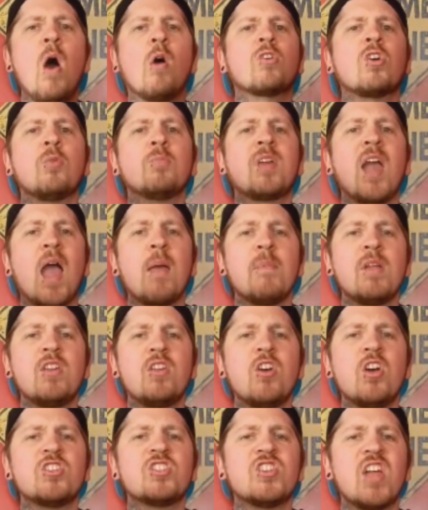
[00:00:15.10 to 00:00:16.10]
Welcome
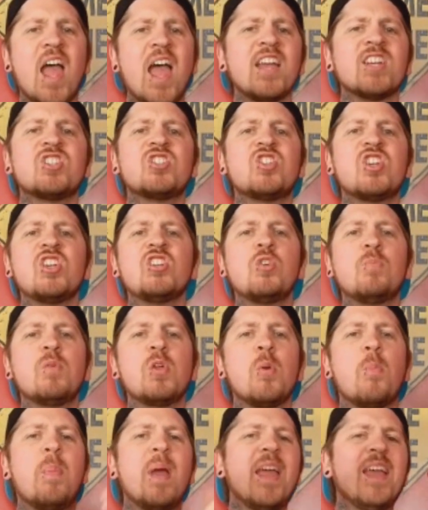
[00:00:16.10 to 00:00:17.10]
gaming nerds to
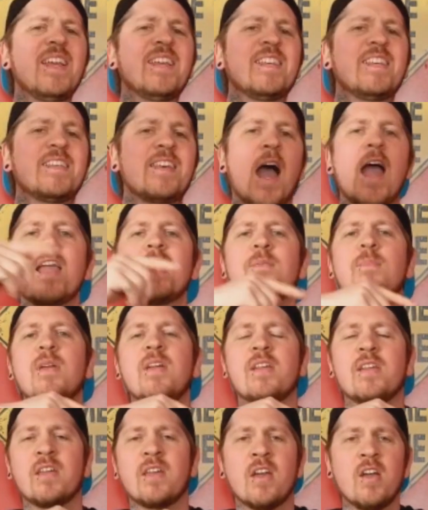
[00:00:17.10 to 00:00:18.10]
SGWP
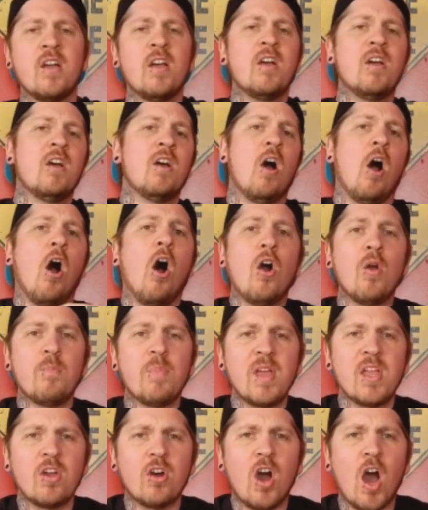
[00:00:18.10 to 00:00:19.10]
Gaming. I
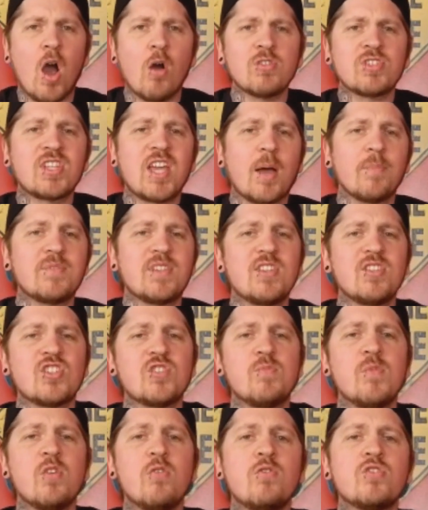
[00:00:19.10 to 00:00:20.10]
be your host, Captain
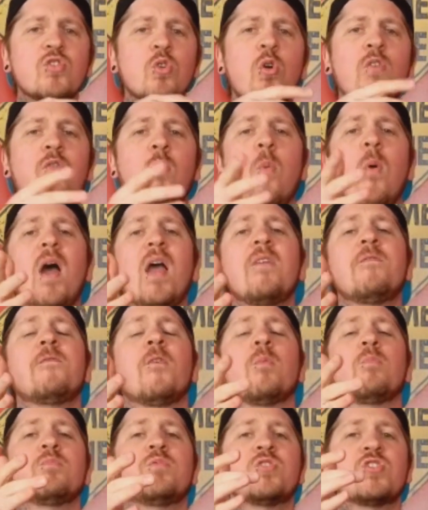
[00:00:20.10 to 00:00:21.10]
Smewes, all the way
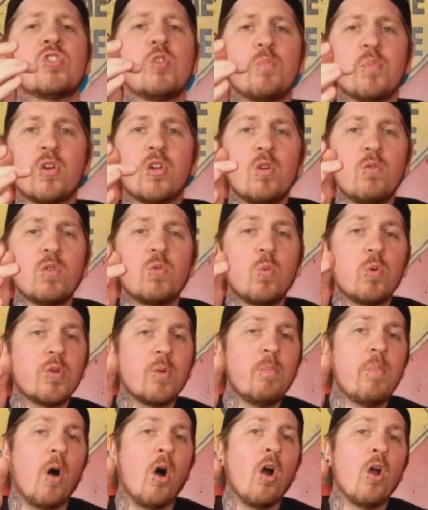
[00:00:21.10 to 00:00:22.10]
from Superglued
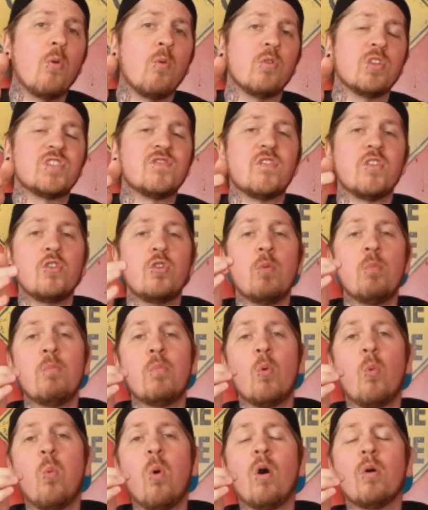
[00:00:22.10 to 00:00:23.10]
Wooden Pirates, the
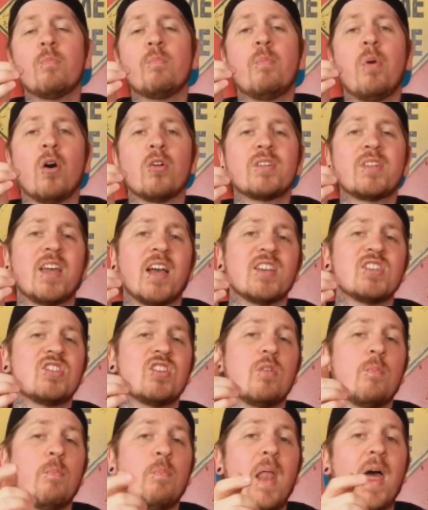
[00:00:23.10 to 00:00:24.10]
#1 podcast
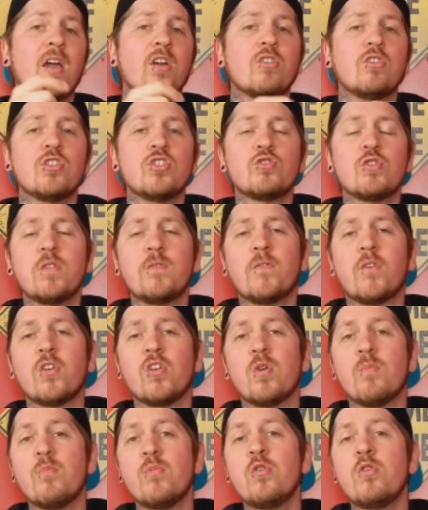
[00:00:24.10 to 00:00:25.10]
in the Black Country for
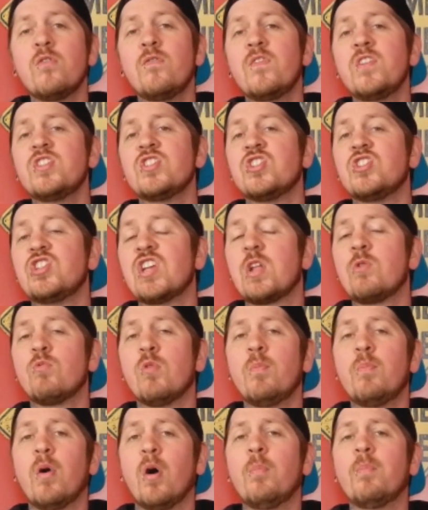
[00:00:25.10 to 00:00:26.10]
your movies and
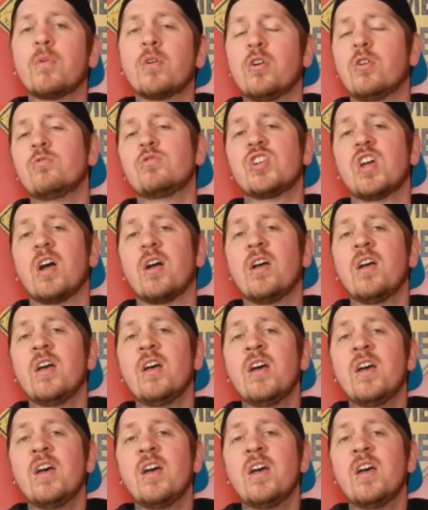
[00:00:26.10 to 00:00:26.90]
general pop culture.